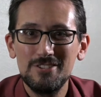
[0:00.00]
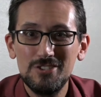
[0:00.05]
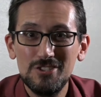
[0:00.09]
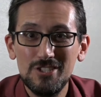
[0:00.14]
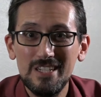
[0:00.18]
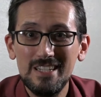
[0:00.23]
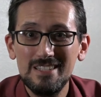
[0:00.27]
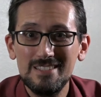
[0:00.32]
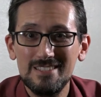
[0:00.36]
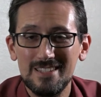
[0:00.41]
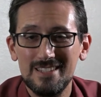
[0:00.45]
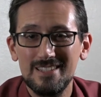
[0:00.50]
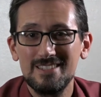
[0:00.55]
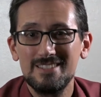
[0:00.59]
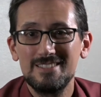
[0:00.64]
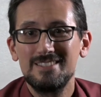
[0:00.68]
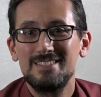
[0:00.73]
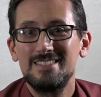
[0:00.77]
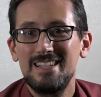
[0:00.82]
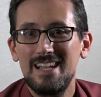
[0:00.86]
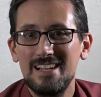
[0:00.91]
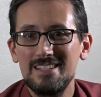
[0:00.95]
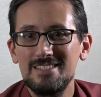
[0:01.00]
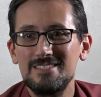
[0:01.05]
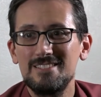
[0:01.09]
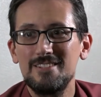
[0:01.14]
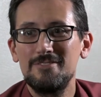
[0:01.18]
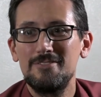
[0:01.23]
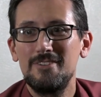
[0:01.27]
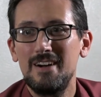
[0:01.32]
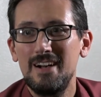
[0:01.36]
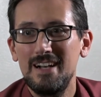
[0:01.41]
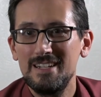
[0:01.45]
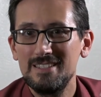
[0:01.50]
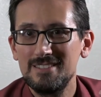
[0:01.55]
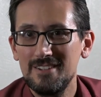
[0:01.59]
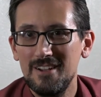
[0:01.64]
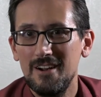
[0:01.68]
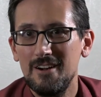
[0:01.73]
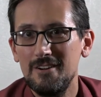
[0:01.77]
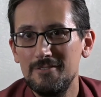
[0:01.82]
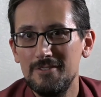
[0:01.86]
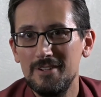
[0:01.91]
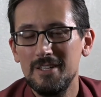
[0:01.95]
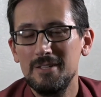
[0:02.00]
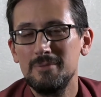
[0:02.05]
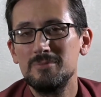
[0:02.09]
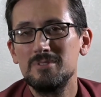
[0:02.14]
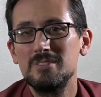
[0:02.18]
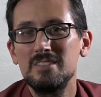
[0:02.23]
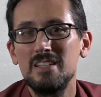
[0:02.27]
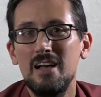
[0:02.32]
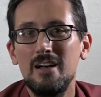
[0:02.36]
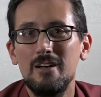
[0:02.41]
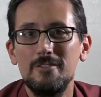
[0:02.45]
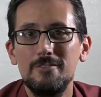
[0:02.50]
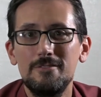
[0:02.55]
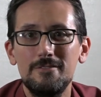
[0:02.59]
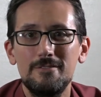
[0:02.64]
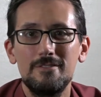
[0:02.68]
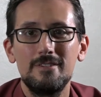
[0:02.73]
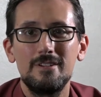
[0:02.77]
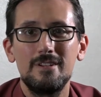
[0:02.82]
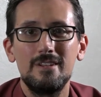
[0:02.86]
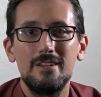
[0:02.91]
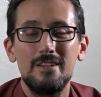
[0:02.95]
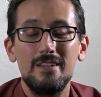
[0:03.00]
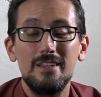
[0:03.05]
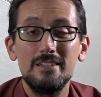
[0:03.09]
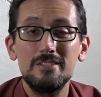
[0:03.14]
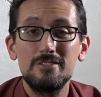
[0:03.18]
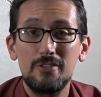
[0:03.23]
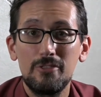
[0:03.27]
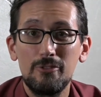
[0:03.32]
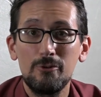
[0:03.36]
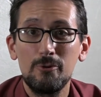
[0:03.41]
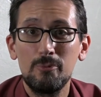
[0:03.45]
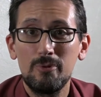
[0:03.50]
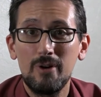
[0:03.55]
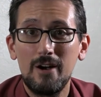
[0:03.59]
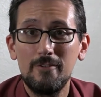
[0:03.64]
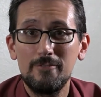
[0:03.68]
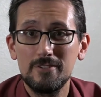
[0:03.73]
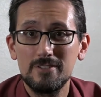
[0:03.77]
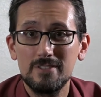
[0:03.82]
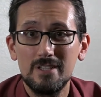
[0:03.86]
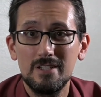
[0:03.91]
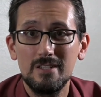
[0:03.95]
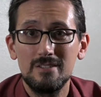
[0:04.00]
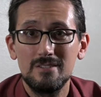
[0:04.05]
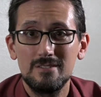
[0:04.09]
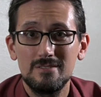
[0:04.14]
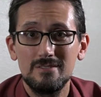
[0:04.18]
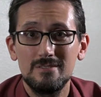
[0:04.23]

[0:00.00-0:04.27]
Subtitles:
Jesus testifies of himself is through prophecy.